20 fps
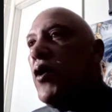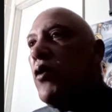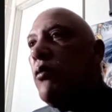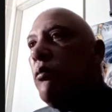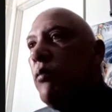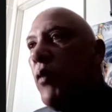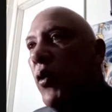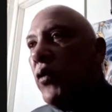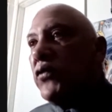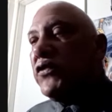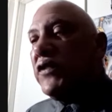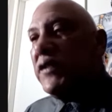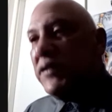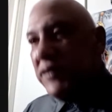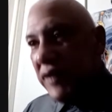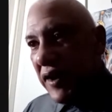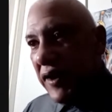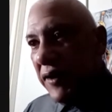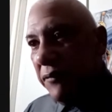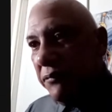Most of the
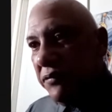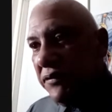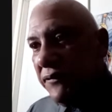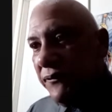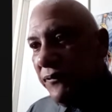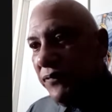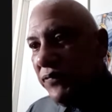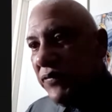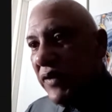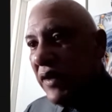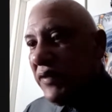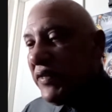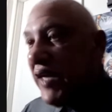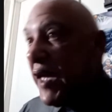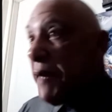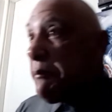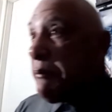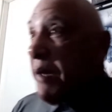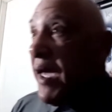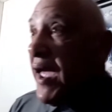teams,
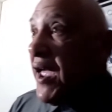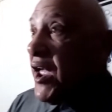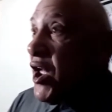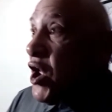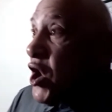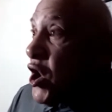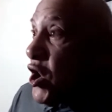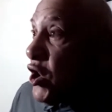they pay